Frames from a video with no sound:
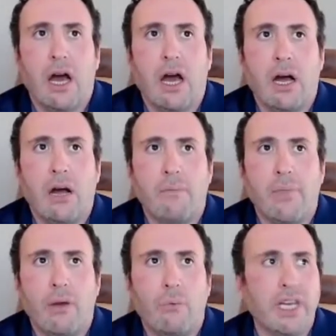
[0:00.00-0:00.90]
Um,
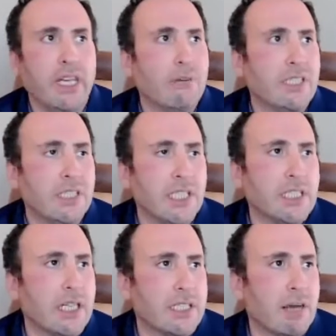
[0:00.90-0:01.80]
when he was
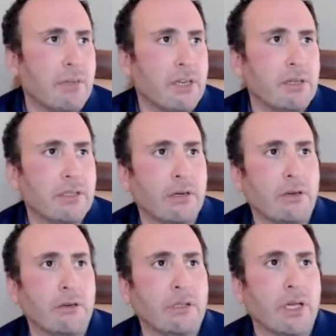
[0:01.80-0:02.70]
60 something years
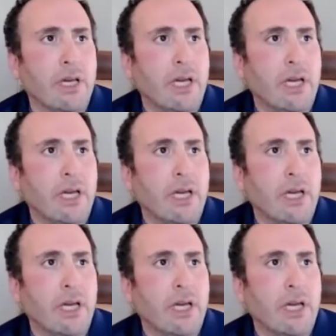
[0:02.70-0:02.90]
old,